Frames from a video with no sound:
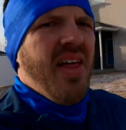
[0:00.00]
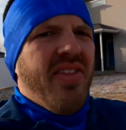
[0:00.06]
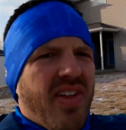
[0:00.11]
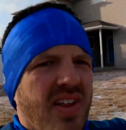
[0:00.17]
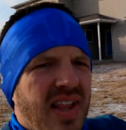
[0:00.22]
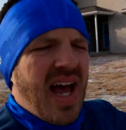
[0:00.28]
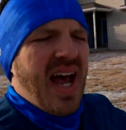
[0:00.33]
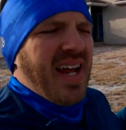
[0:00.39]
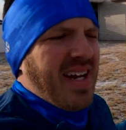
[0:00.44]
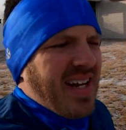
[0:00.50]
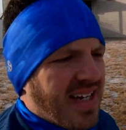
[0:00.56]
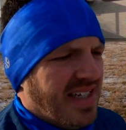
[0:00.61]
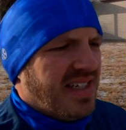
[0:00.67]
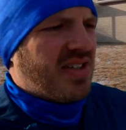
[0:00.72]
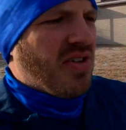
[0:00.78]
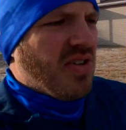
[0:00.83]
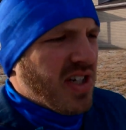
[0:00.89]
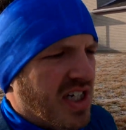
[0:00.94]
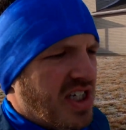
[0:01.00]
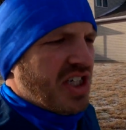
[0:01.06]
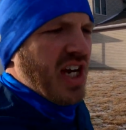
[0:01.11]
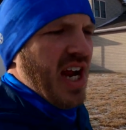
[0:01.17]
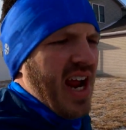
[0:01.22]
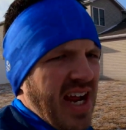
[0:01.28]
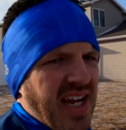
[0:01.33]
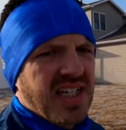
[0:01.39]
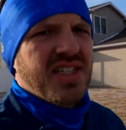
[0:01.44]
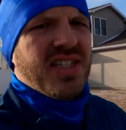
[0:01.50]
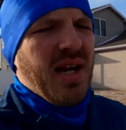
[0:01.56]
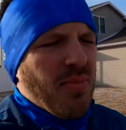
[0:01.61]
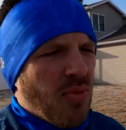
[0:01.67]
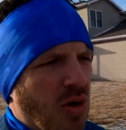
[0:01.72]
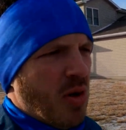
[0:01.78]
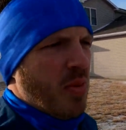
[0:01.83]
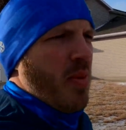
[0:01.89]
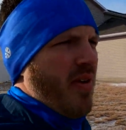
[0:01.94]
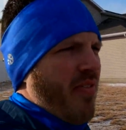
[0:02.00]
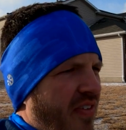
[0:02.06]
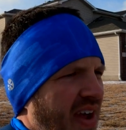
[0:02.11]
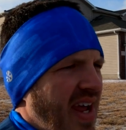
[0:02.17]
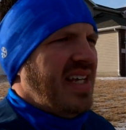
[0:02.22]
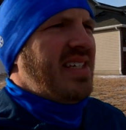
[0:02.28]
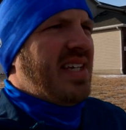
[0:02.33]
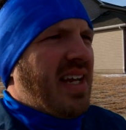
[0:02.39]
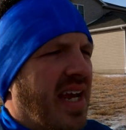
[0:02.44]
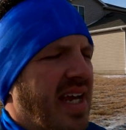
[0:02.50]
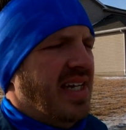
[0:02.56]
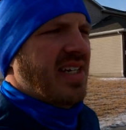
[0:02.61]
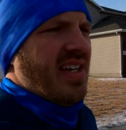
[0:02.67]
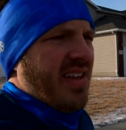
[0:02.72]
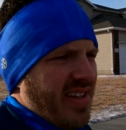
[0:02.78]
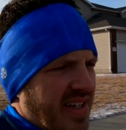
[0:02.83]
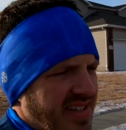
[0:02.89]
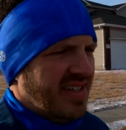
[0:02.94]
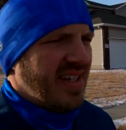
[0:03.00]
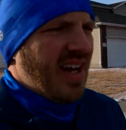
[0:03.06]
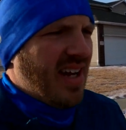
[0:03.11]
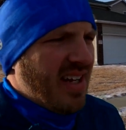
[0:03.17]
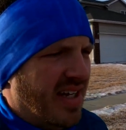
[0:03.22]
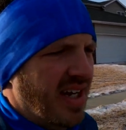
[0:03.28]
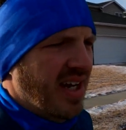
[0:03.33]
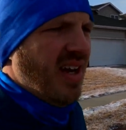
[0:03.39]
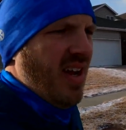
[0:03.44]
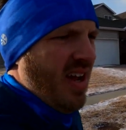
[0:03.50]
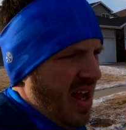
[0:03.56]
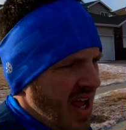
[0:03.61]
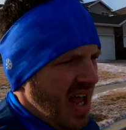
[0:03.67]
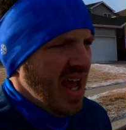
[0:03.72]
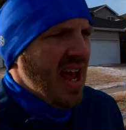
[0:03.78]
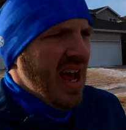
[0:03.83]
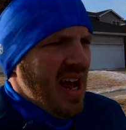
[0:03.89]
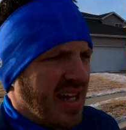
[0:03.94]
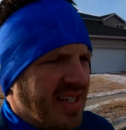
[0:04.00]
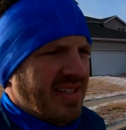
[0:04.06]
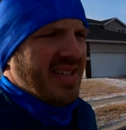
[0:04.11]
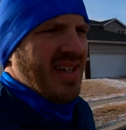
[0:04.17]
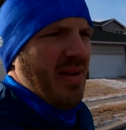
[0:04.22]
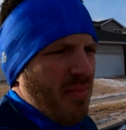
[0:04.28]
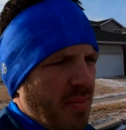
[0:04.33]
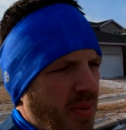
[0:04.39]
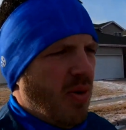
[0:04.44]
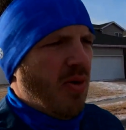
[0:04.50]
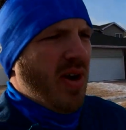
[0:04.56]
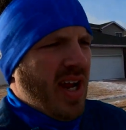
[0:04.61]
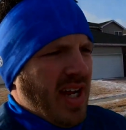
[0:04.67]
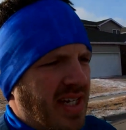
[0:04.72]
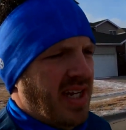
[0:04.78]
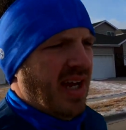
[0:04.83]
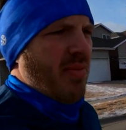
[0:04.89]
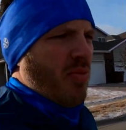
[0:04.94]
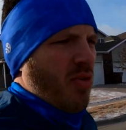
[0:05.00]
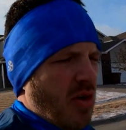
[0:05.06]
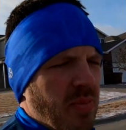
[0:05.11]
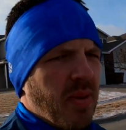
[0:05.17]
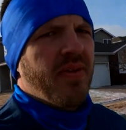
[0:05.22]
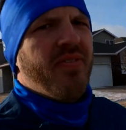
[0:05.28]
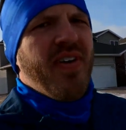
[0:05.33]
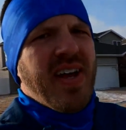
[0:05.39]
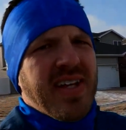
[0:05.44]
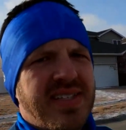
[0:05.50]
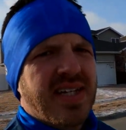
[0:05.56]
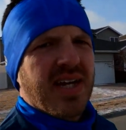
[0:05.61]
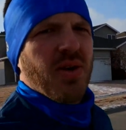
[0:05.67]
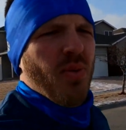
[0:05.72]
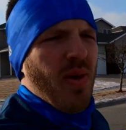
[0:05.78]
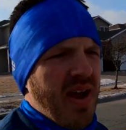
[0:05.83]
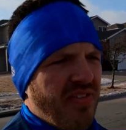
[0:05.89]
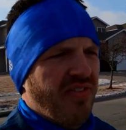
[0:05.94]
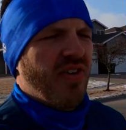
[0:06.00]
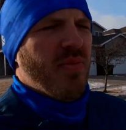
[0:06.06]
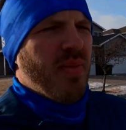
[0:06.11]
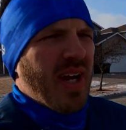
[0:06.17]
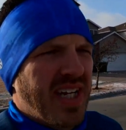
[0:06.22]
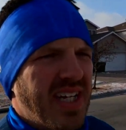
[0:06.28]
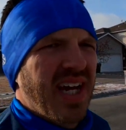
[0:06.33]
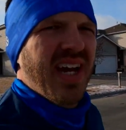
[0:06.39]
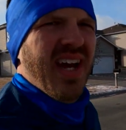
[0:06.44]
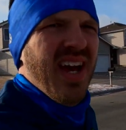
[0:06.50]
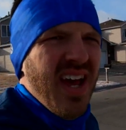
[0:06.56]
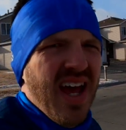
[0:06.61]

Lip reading: the lighting is going to change. I'm going to be facing into the sun at some point. I'm going to be facing away from it.